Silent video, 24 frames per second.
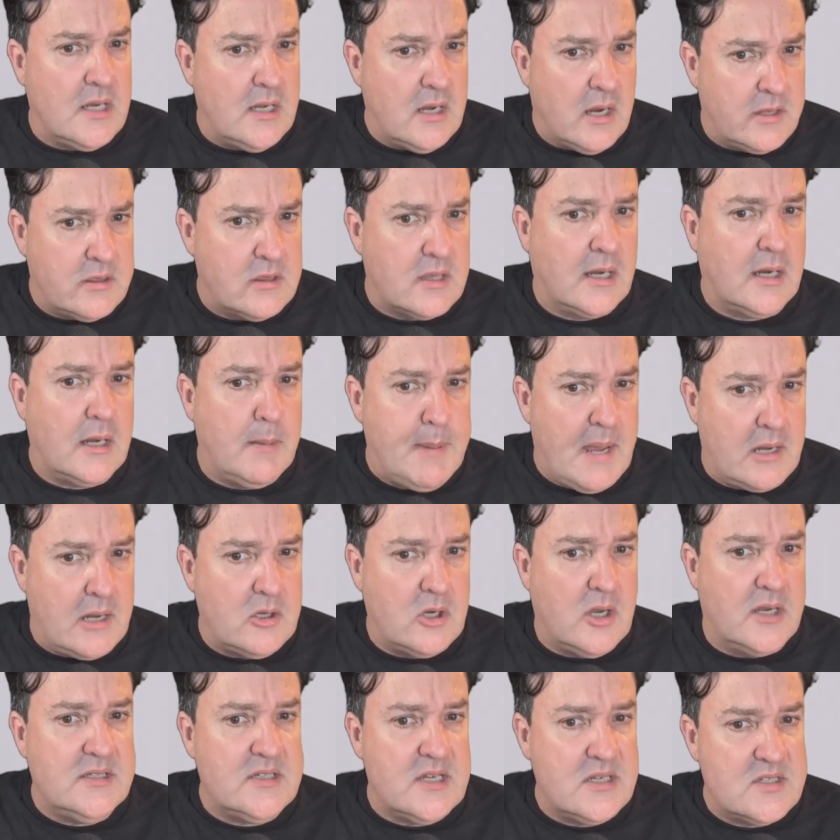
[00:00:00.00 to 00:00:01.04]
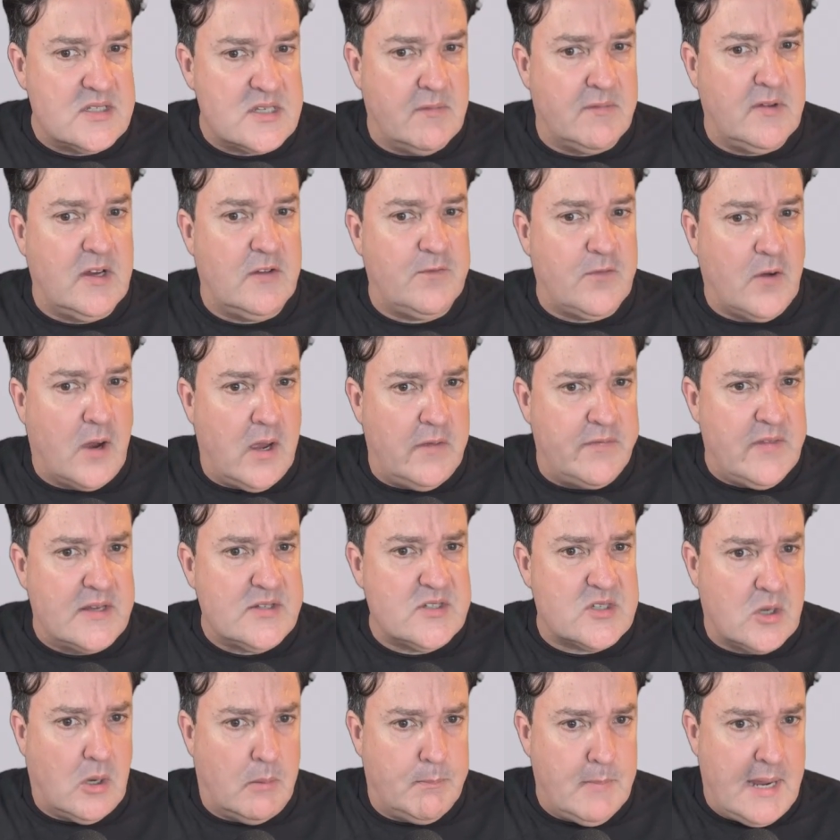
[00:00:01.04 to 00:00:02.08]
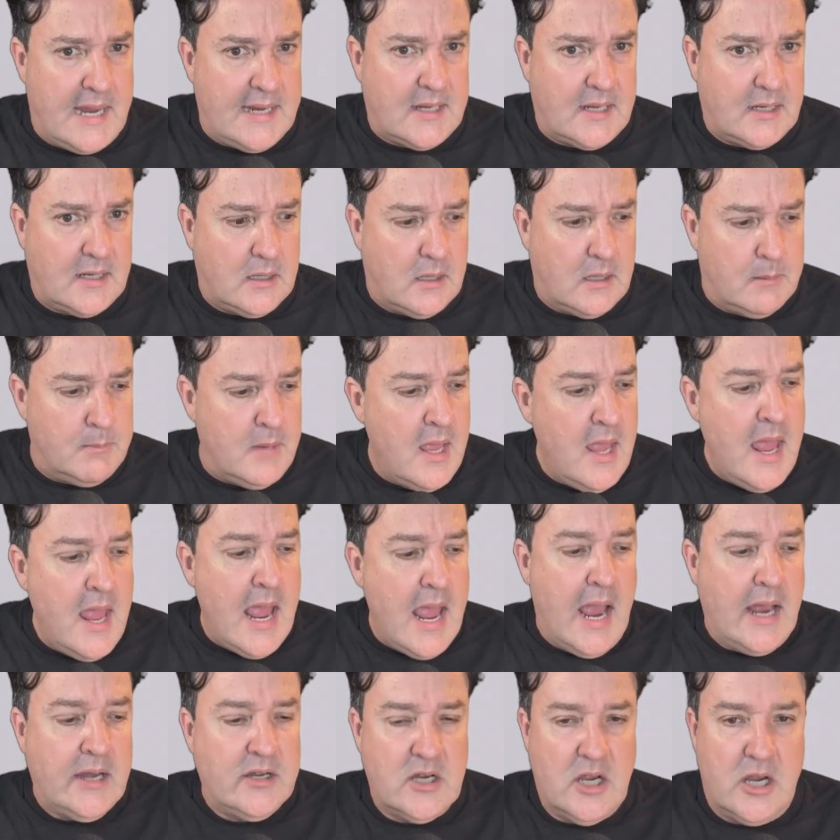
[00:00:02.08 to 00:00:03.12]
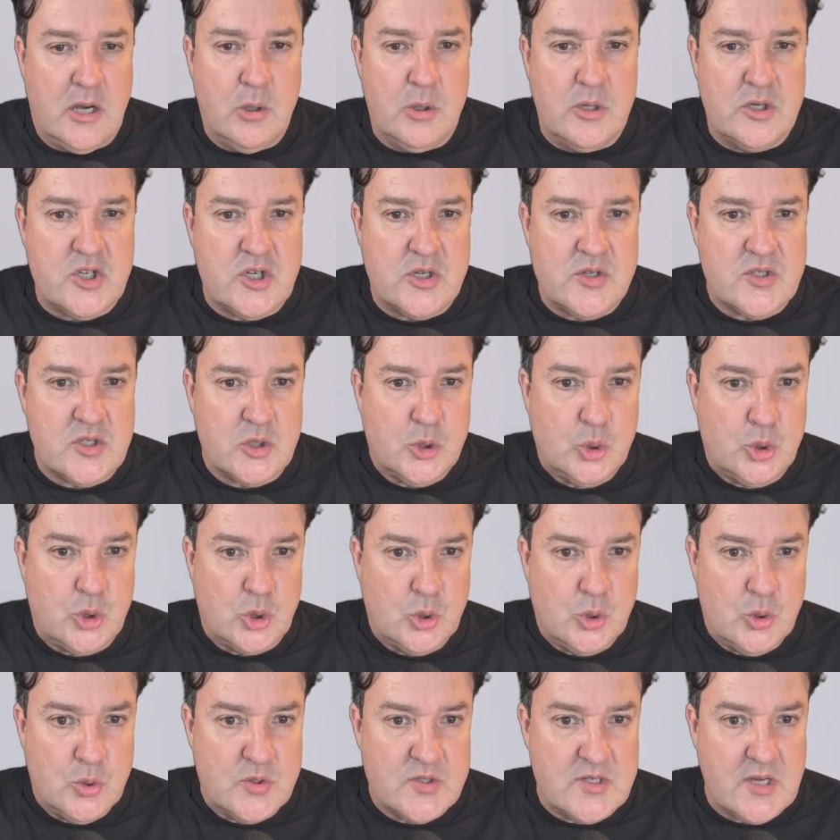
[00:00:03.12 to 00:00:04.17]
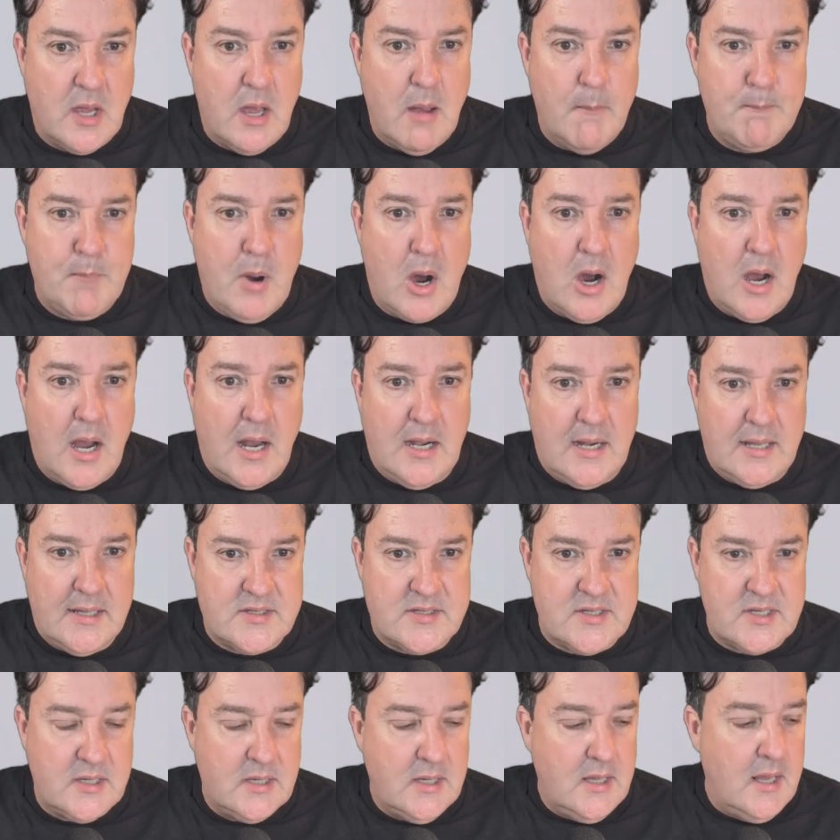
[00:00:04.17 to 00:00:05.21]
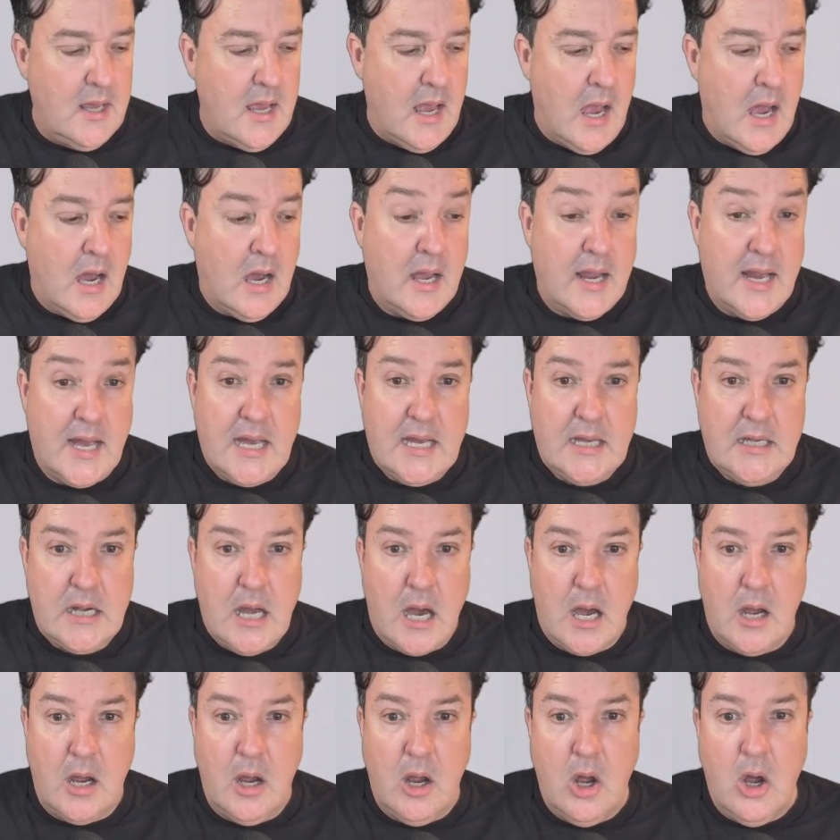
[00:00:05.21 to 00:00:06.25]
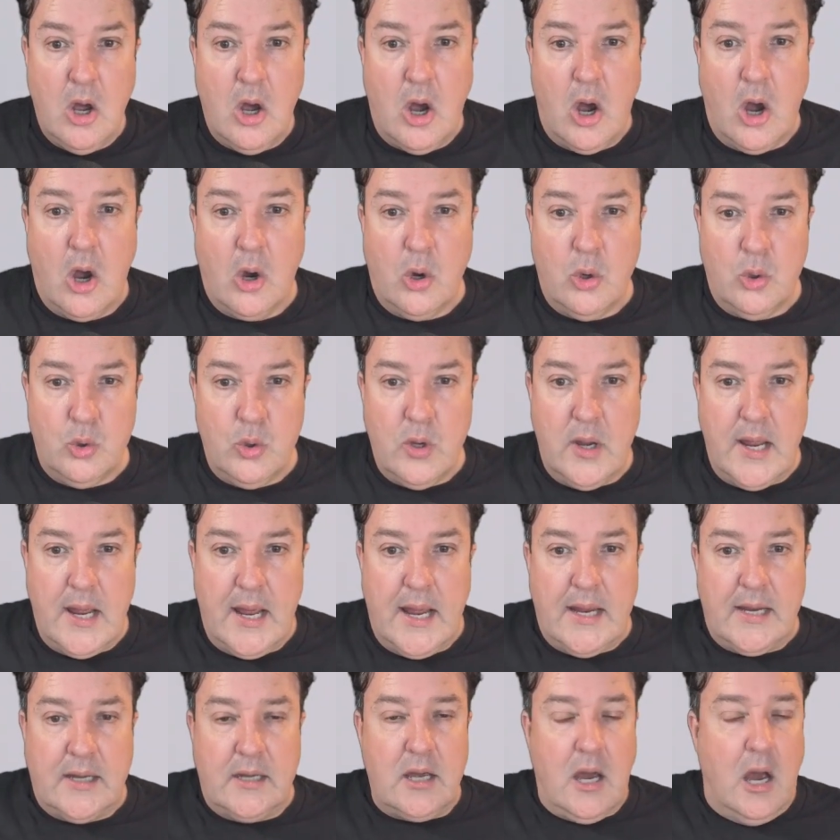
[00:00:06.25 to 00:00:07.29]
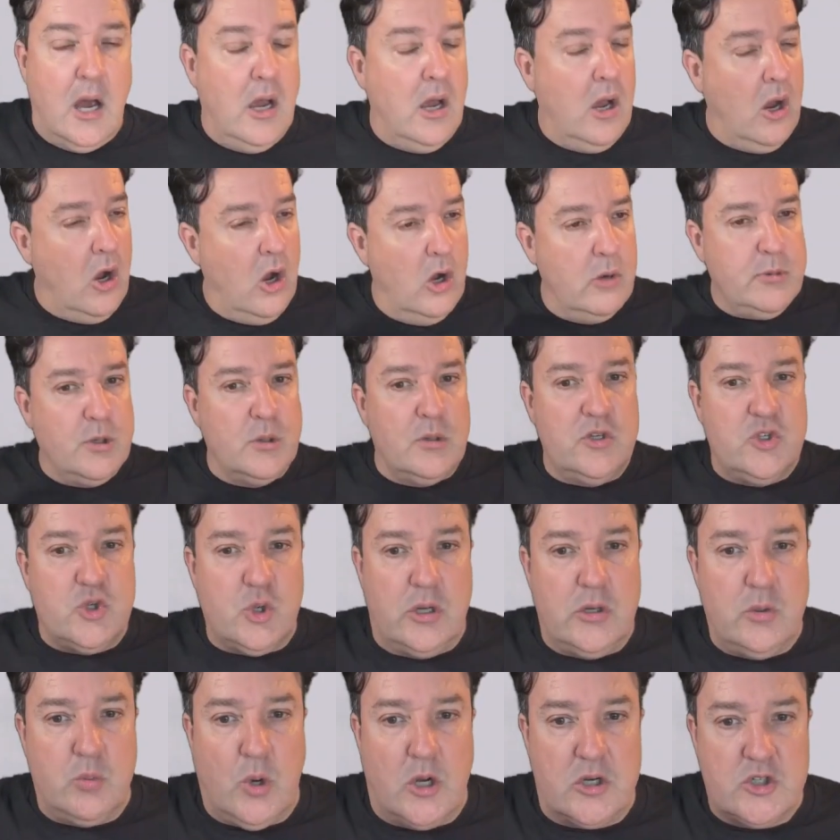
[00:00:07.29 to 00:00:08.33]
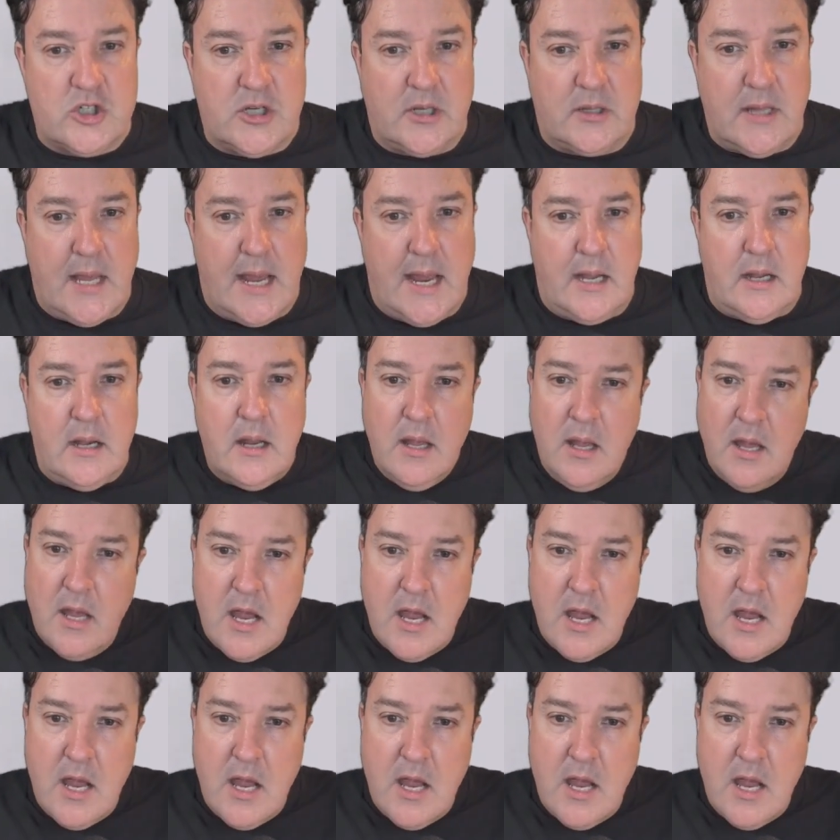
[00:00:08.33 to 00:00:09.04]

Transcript: and I think about 1975 they stopped making them, and Iroshizuku's Pilot Ina-ho ink. I hope you enjoyed watching that.